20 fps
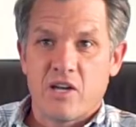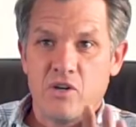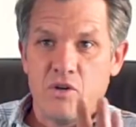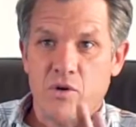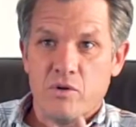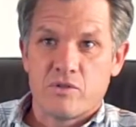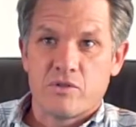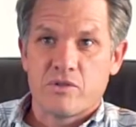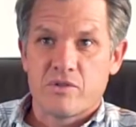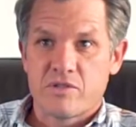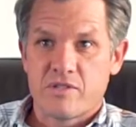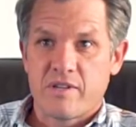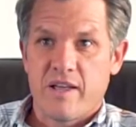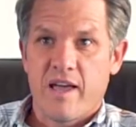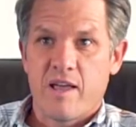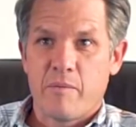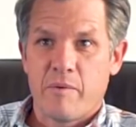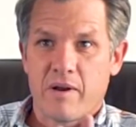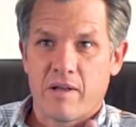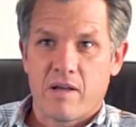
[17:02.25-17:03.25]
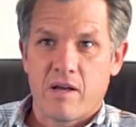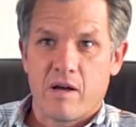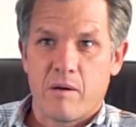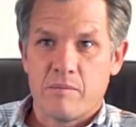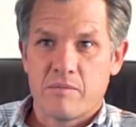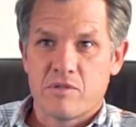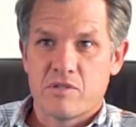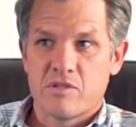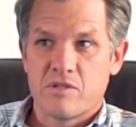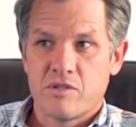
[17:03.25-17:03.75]
a neutral stand when it
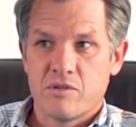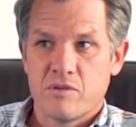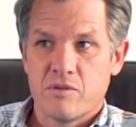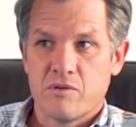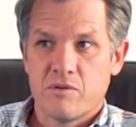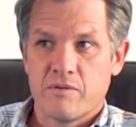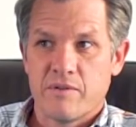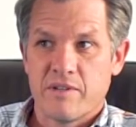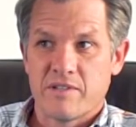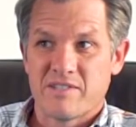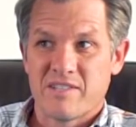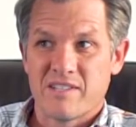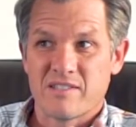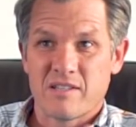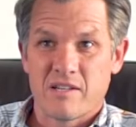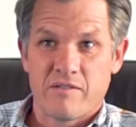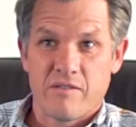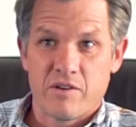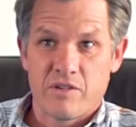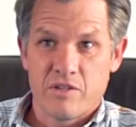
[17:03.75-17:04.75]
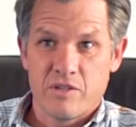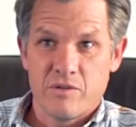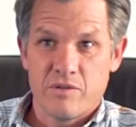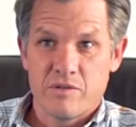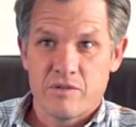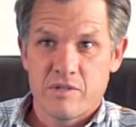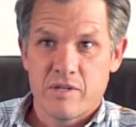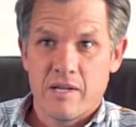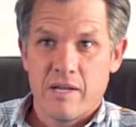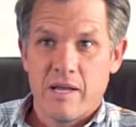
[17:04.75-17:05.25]
comes to these sensitive
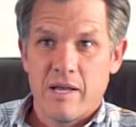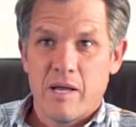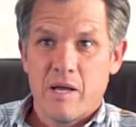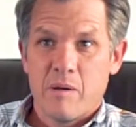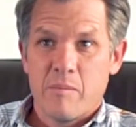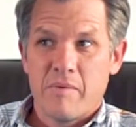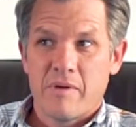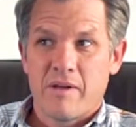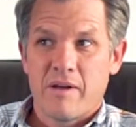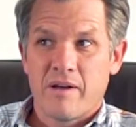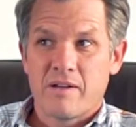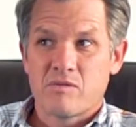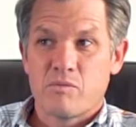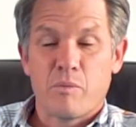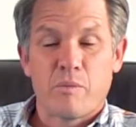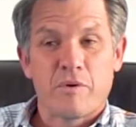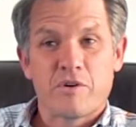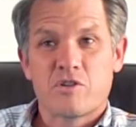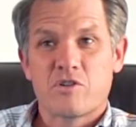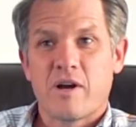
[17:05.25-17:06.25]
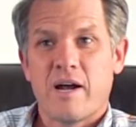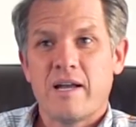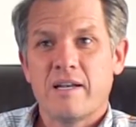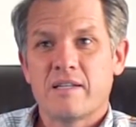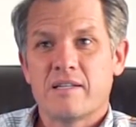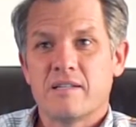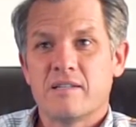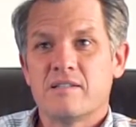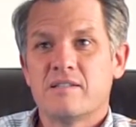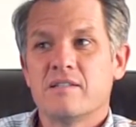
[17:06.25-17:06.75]
issues, because when we're trying
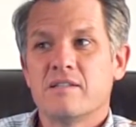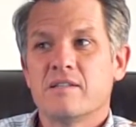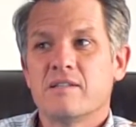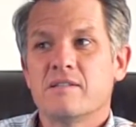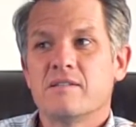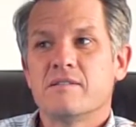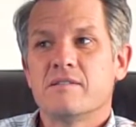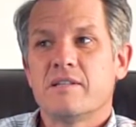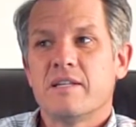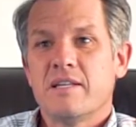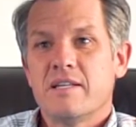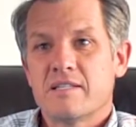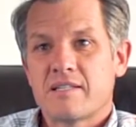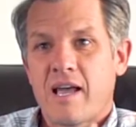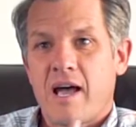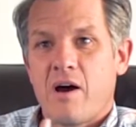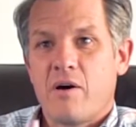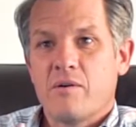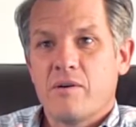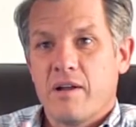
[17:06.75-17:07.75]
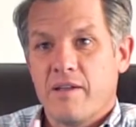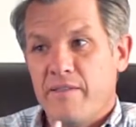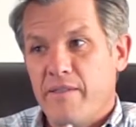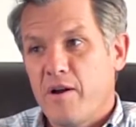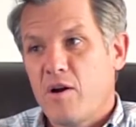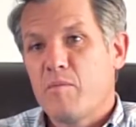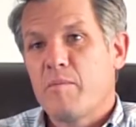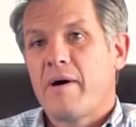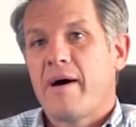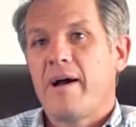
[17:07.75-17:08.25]
to tease out in
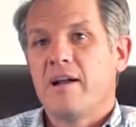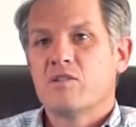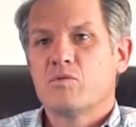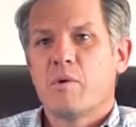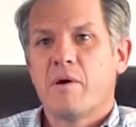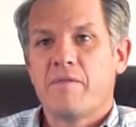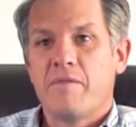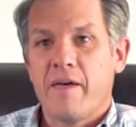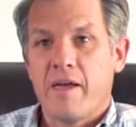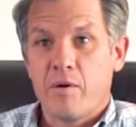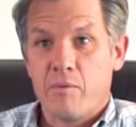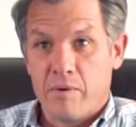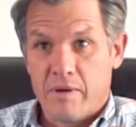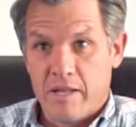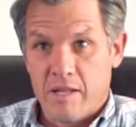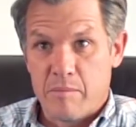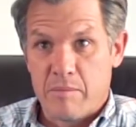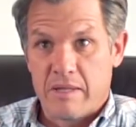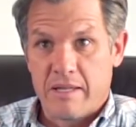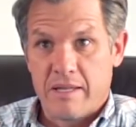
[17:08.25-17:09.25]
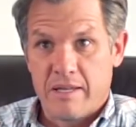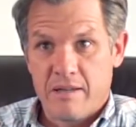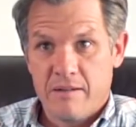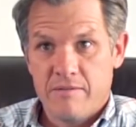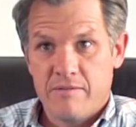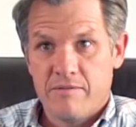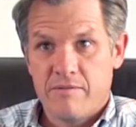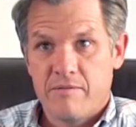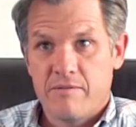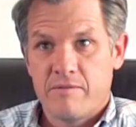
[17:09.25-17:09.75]
their minds what they really believe,